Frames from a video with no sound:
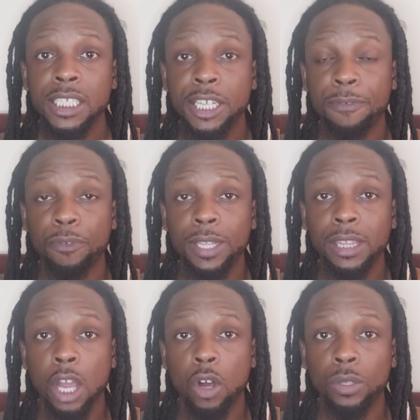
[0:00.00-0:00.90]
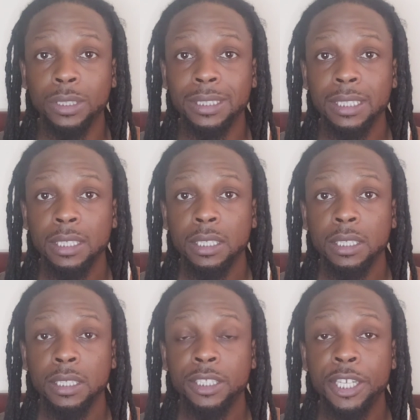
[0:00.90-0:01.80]
different thoughts,
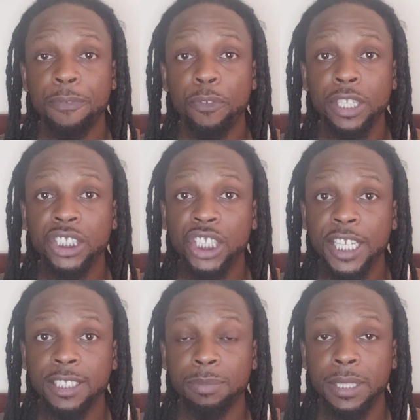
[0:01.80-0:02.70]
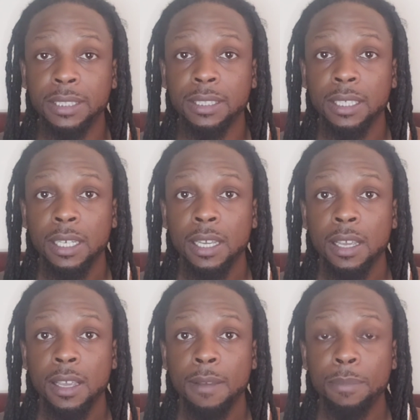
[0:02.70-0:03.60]
different adjustments.
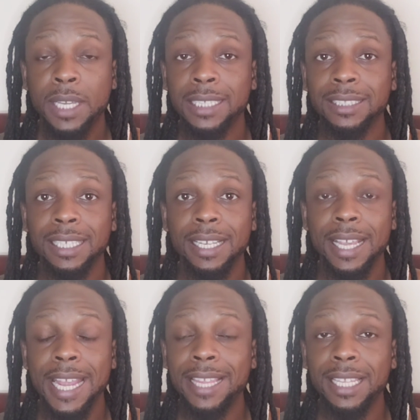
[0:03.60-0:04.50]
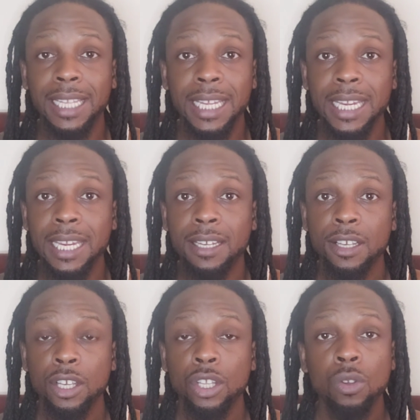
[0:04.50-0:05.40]
Because in the league,
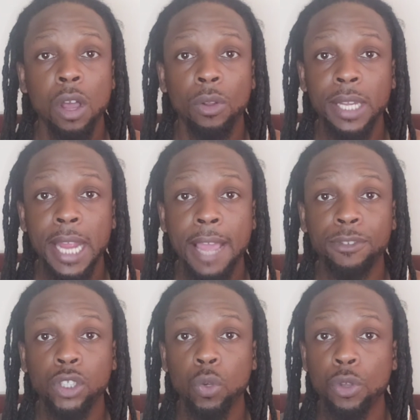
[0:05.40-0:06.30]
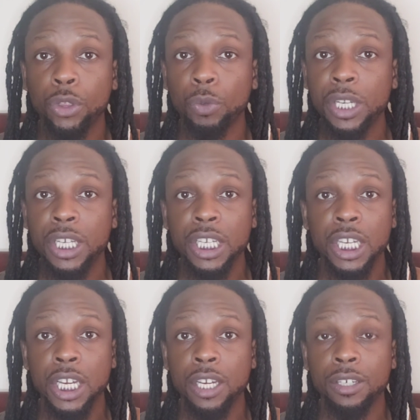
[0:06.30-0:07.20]
you only have 2 or 3 good
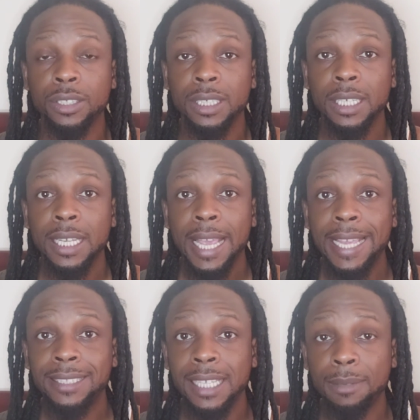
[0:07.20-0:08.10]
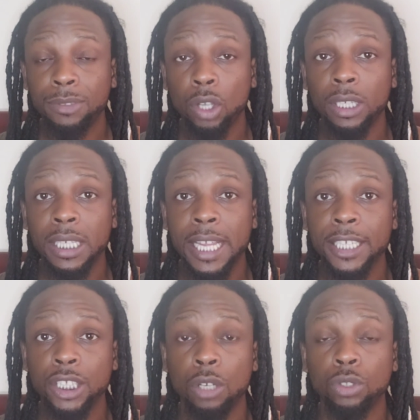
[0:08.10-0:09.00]
years and teams start to
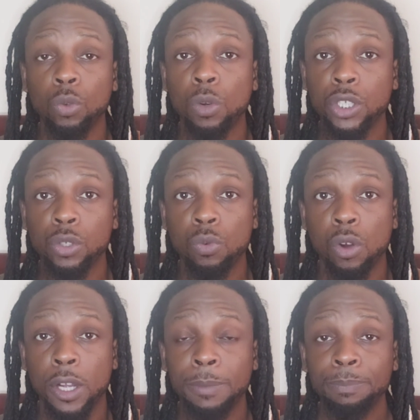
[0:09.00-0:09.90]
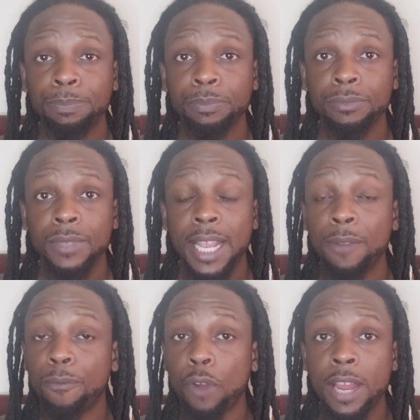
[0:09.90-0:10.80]
catch on to what you want.
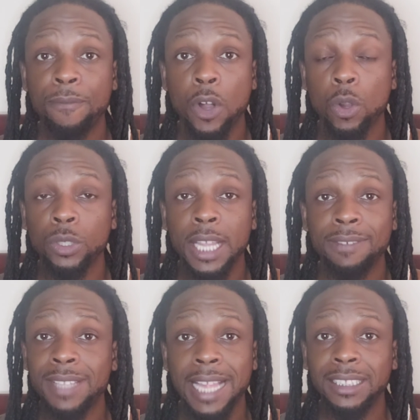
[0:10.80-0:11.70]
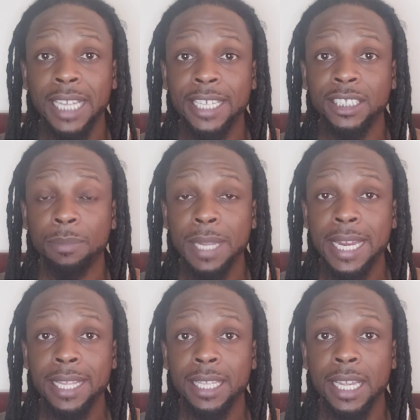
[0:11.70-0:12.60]
And if Frank Vogel has not changed up
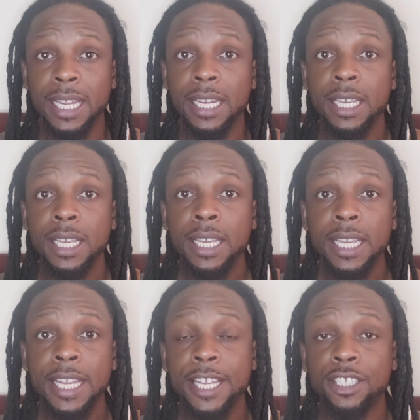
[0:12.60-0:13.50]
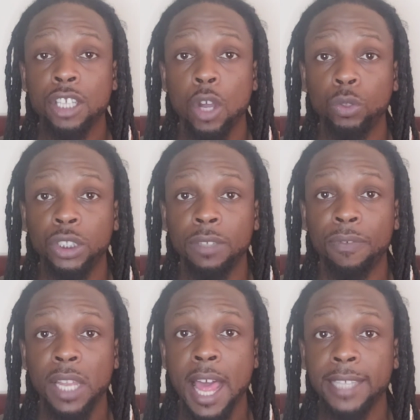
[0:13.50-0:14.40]
anything in his coaching
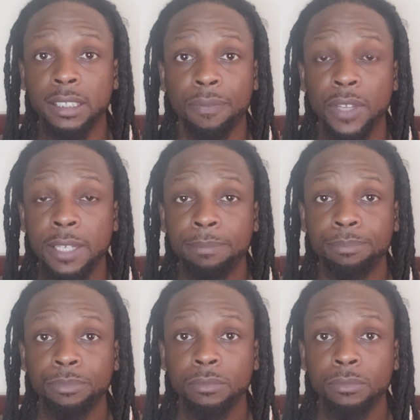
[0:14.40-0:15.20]
philosophy,